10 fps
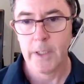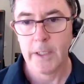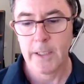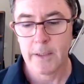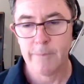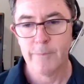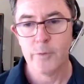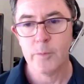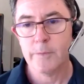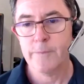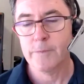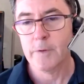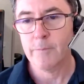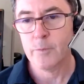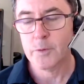any other form of
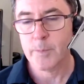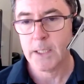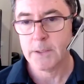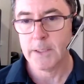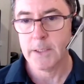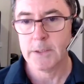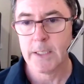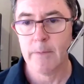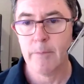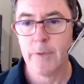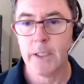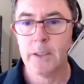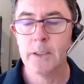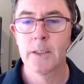what's basically the same thing